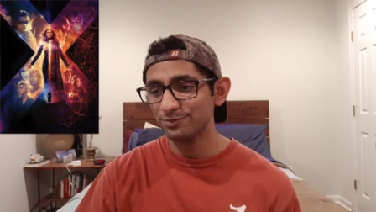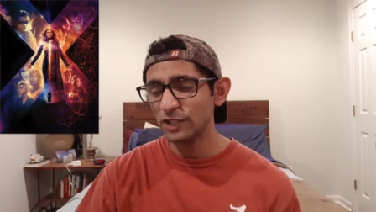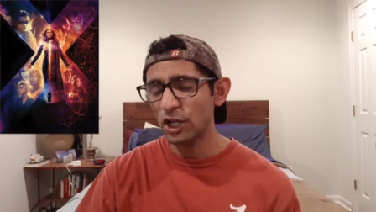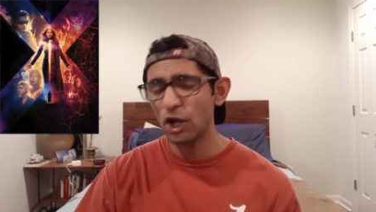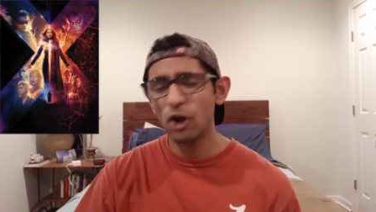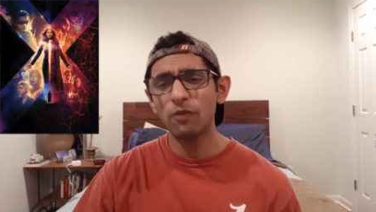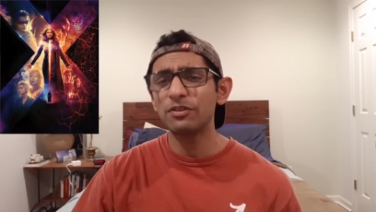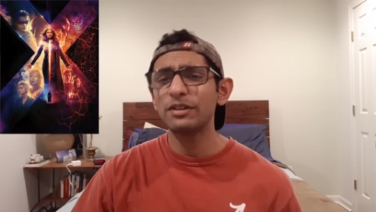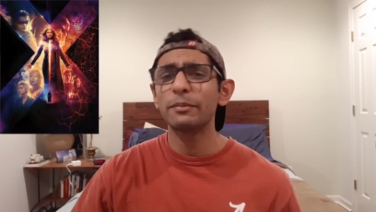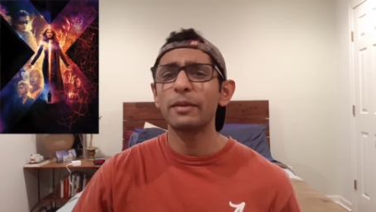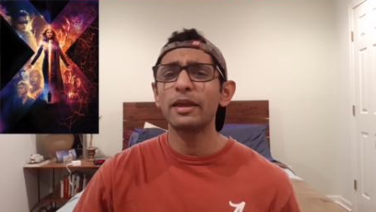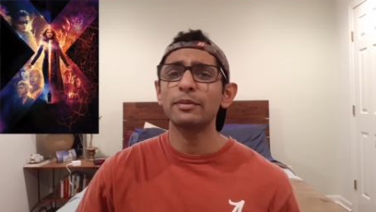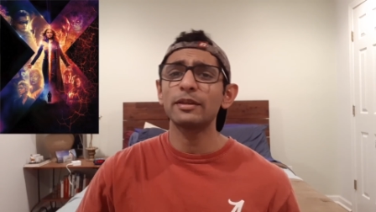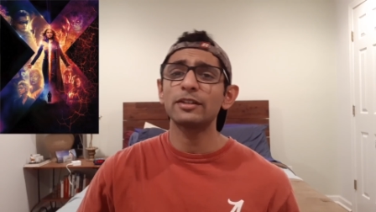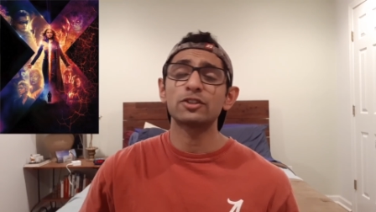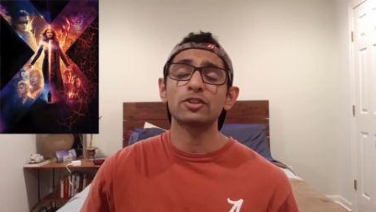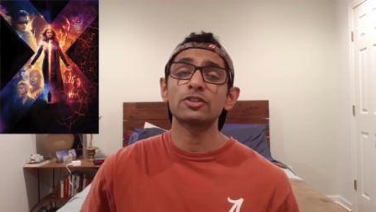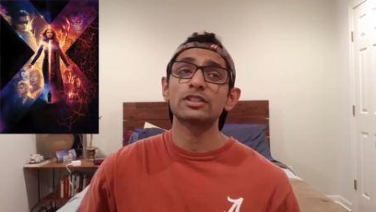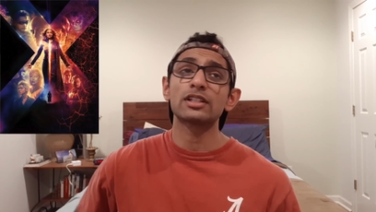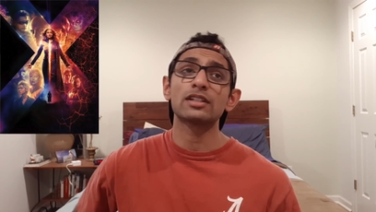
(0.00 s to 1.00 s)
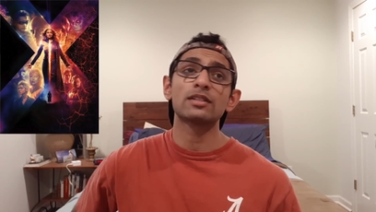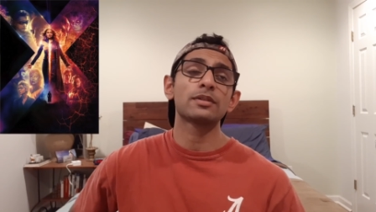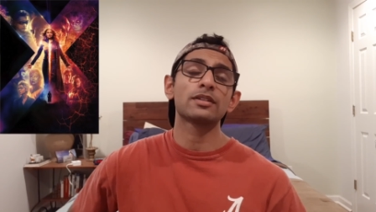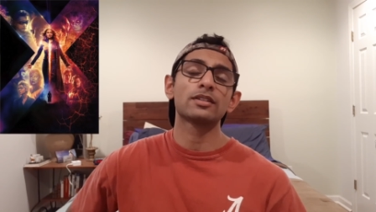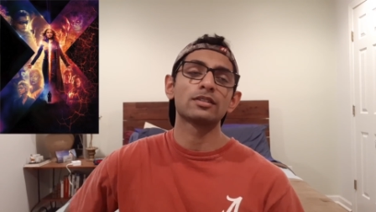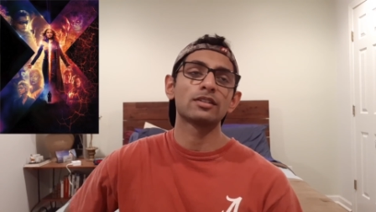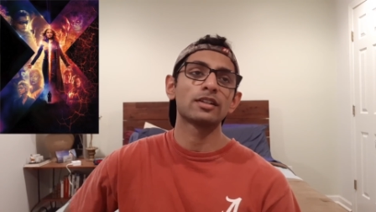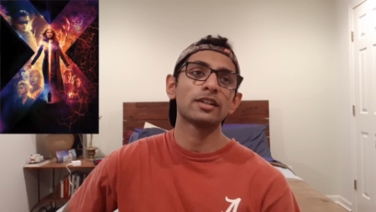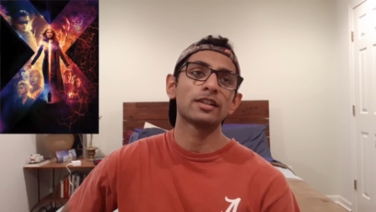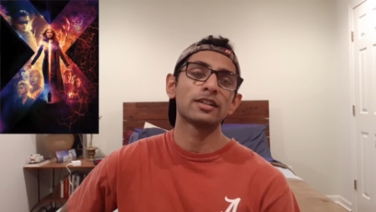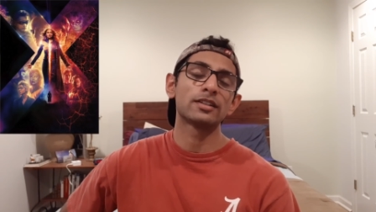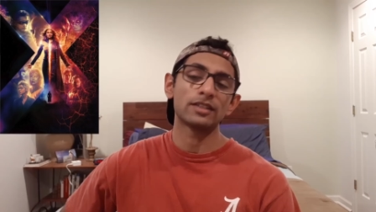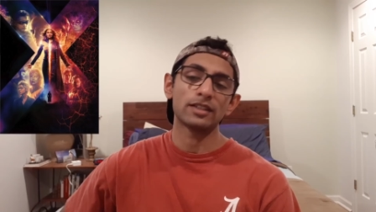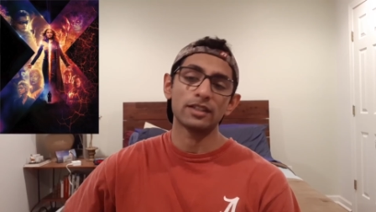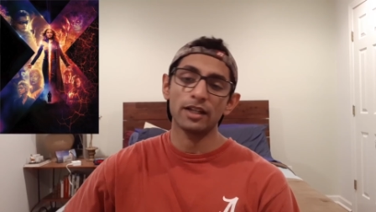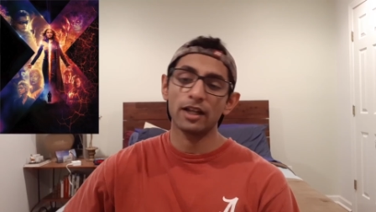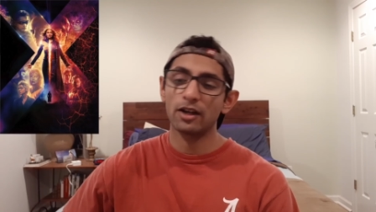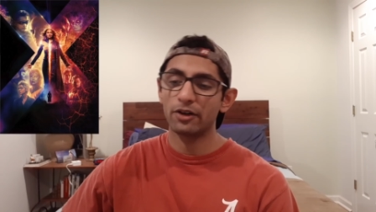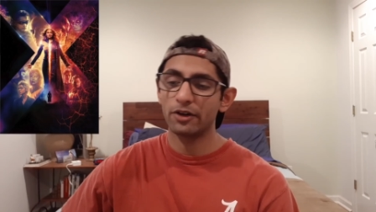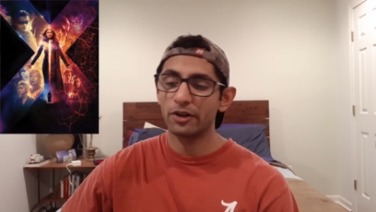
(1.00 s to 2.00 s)
Hopefully maybe it turns out to be a deleted
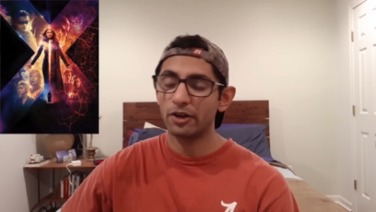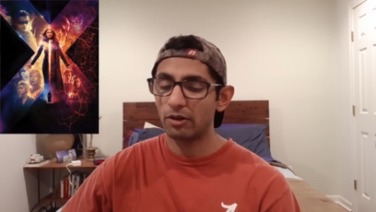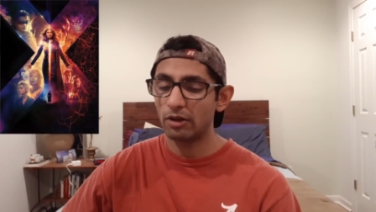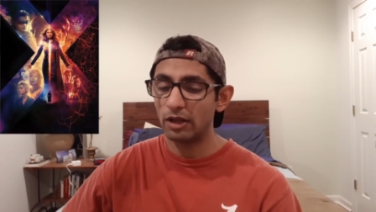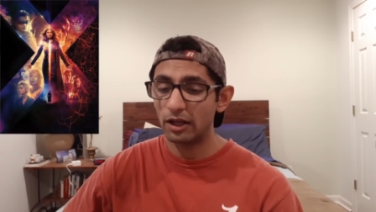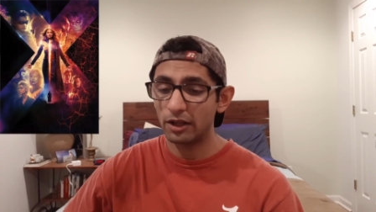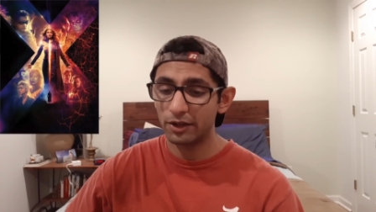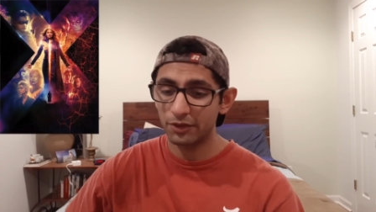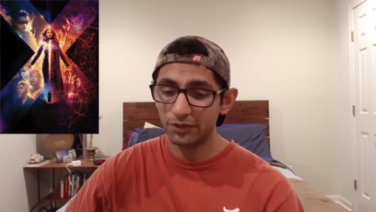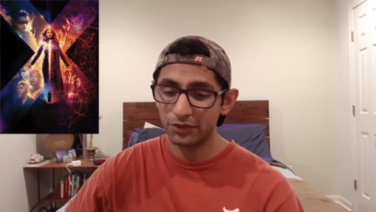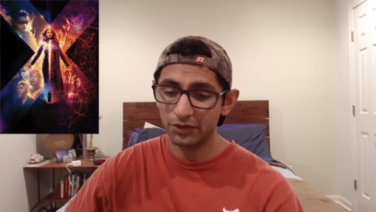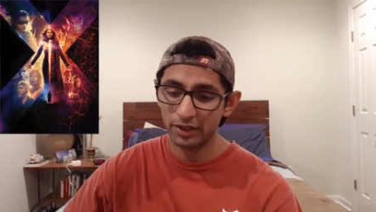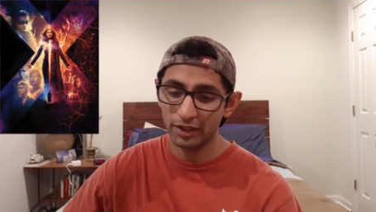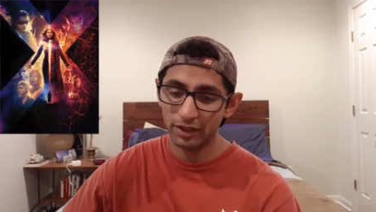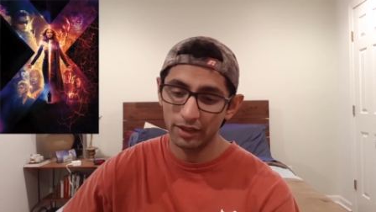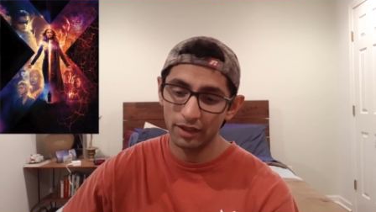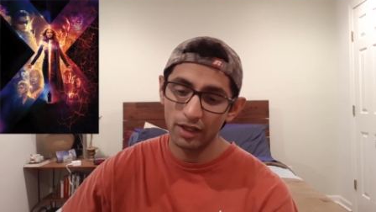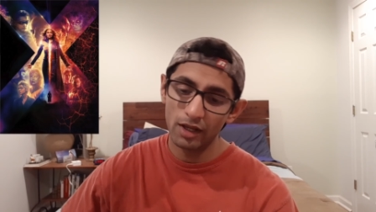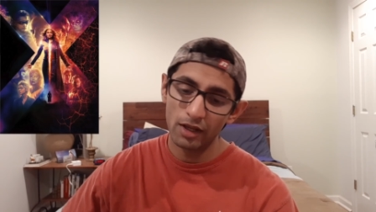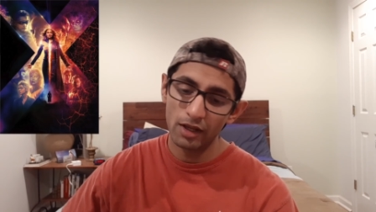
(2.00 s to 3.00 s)
scene. I don't know. I'll go see